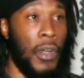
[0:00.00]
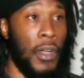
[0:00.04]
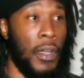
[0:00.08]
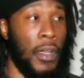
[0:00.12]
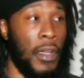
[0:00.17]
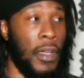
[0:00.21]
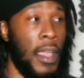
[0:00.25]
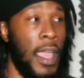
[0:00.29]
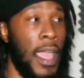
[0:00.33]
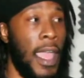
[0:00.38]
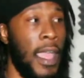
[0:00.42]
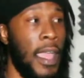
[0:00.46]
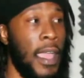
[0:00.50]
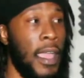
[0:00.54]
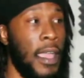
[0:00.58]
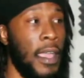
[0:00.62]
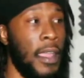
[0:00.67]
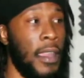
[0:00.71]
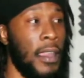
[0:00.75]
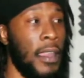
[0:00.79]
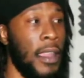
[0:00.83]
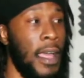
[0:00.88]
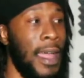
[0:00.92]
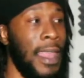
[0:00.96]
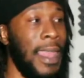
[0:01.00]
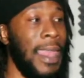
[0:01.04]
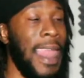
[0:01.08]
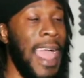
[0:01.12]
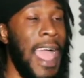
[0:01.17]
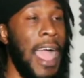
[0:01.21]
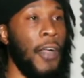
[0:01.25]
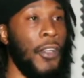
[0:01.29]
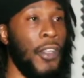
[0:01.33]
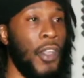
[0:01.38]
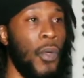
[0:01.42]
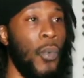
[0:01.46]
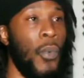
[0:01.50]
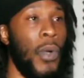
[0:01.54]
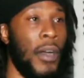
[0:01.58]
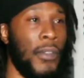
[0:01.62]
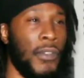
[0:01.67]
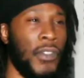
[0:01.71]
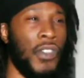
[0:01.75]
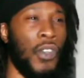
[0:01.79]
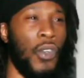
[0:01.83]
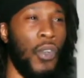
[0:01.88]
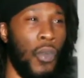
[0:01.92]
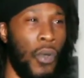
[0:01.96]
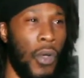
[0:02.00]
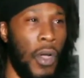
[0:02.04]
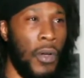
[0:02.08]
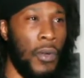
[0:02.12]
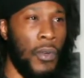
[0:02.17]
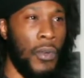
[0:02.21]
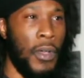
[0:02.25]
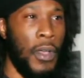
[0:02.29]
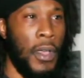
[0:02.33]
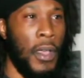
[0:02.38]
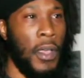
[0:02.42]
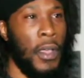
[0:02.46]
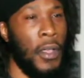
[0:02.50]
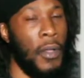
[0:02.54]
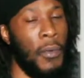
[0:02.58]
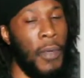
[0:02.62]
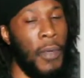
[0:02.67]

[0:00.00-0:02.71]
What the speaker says: and allow your wealth to grow, right?